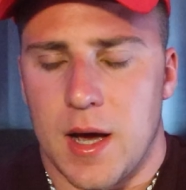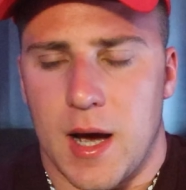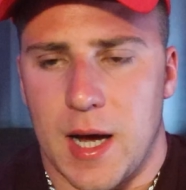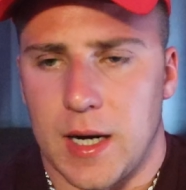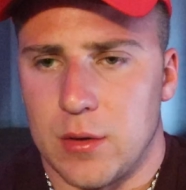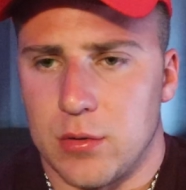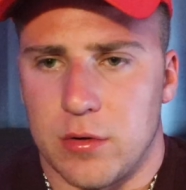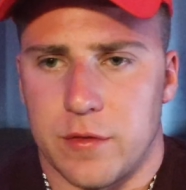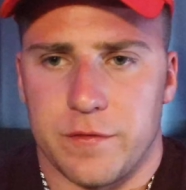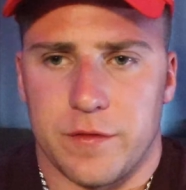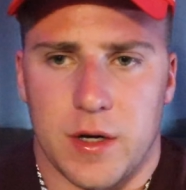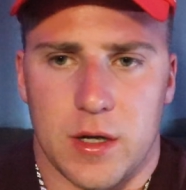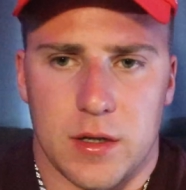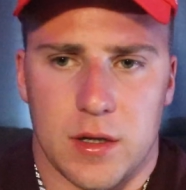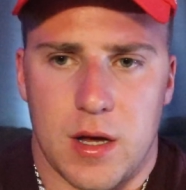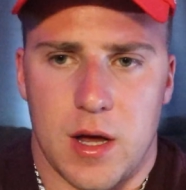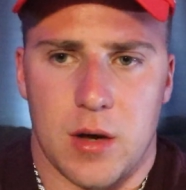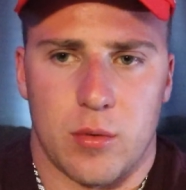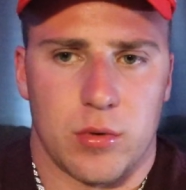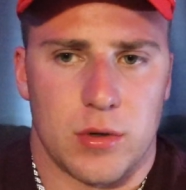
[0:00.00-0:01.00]
I know a
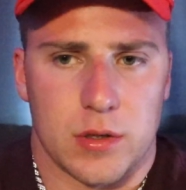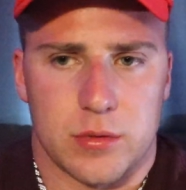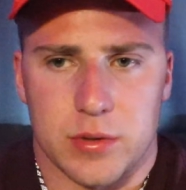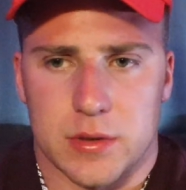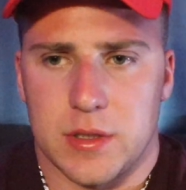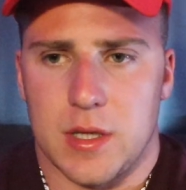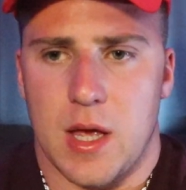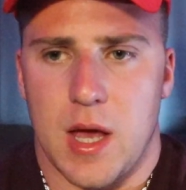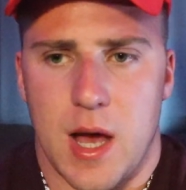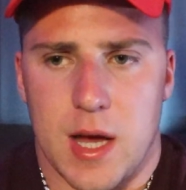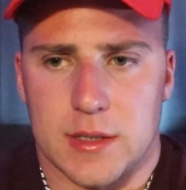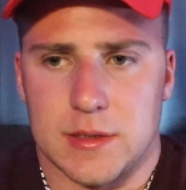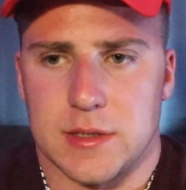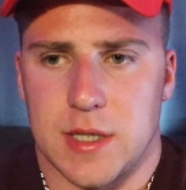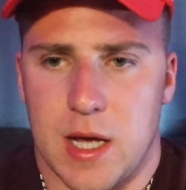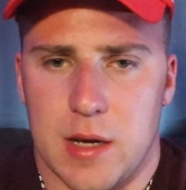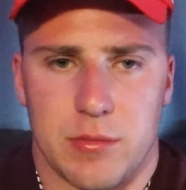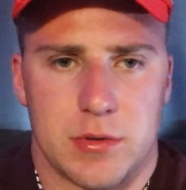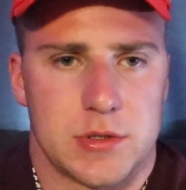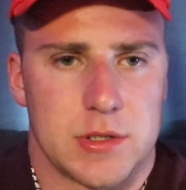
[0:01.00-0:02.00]
fellow I'll work with the odds on,